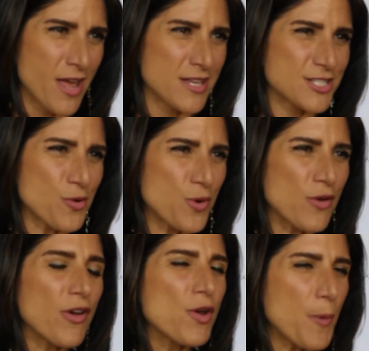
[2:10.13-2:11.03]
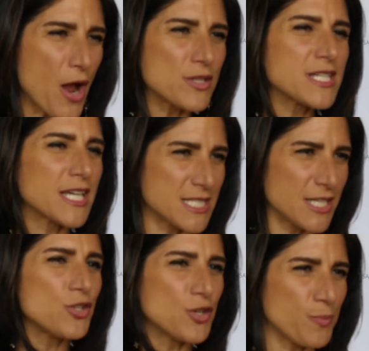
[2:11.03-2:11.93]
So we're very proud to
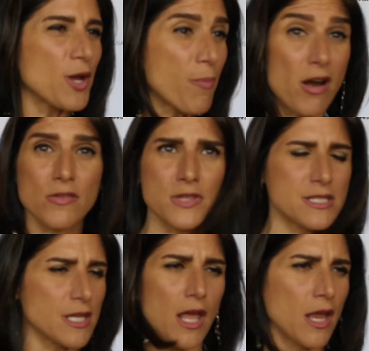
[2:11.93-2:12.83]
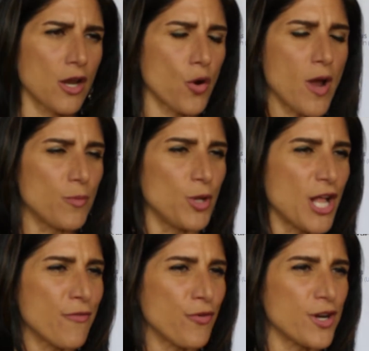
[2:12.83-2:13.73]
continue to be a part of this incredible
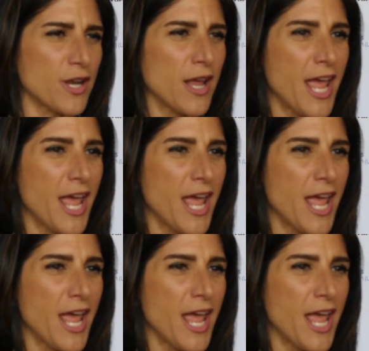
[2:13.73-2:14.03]
effort.